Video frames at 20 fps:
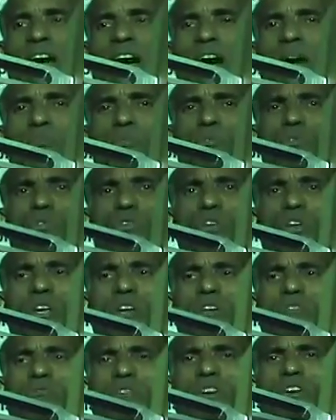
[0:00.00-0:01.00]
now I'm going to
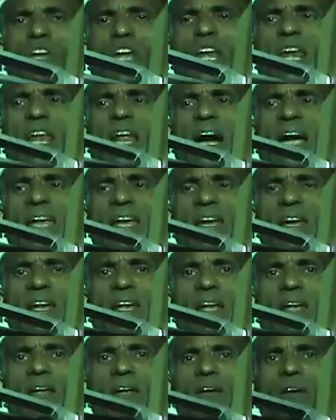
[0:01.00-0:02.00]
hit it very lightly,